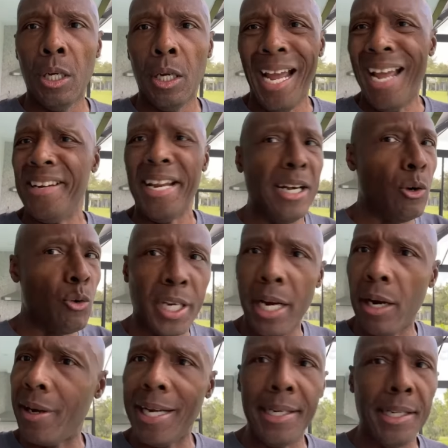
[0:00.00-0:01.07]
and they don't
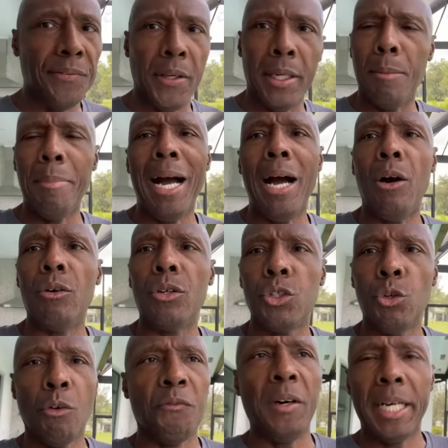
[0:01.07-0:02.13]
care anything about
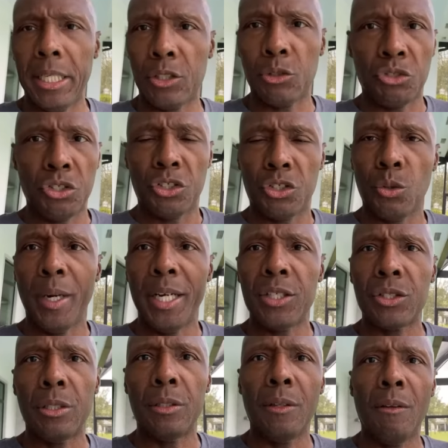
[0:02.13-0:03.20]
your financial
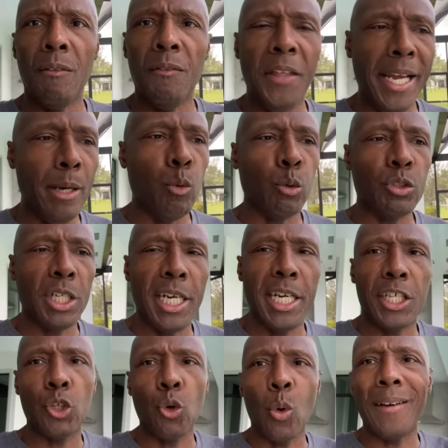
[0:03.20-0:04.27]
situation. They will
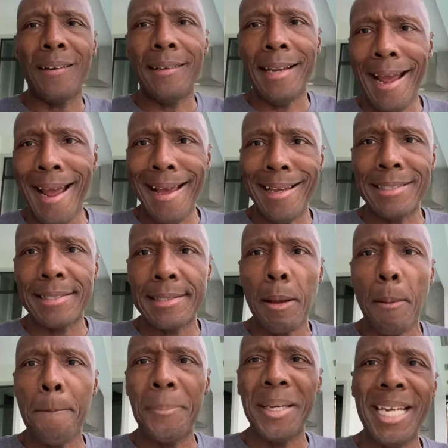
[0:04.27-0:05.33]
take your last
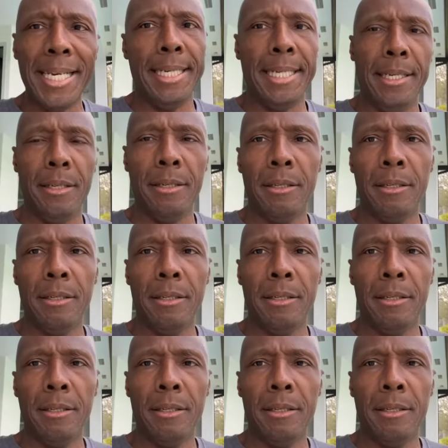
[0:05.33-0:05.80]
penny.